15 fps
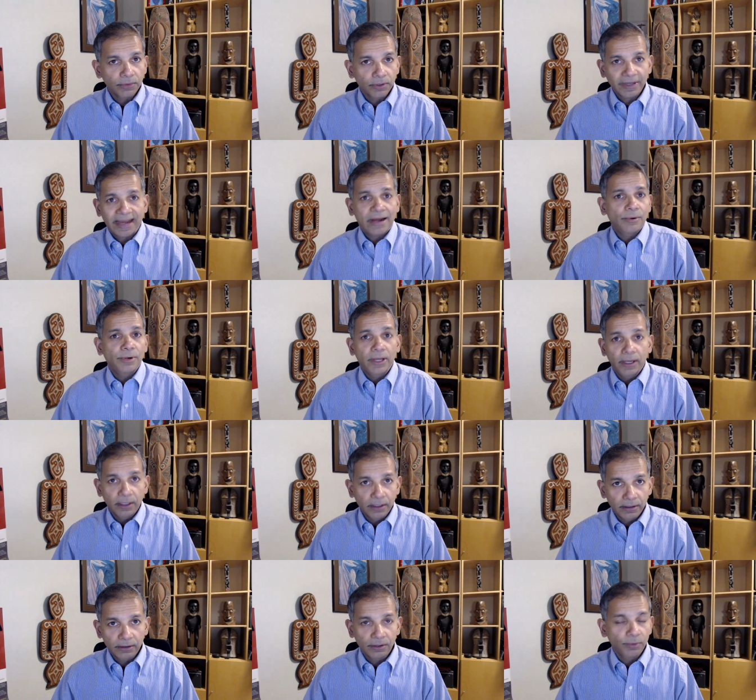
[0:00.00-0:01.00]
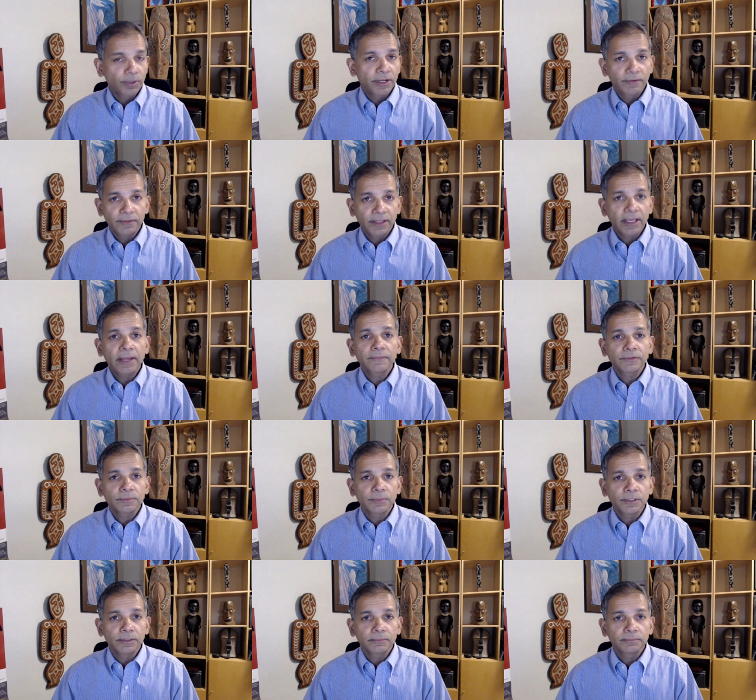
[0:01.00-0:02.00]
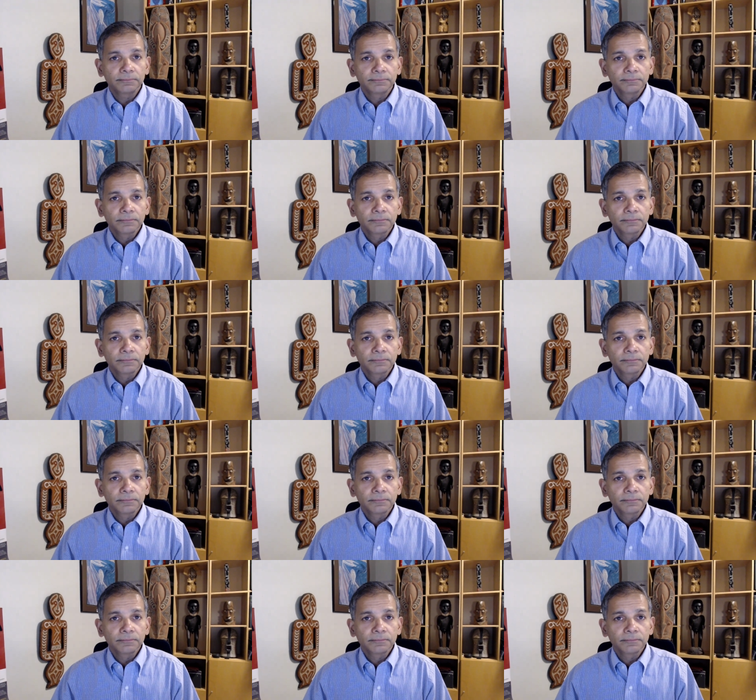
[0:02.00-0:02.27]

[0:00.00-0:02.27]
or cow dung or whatever they have to burn.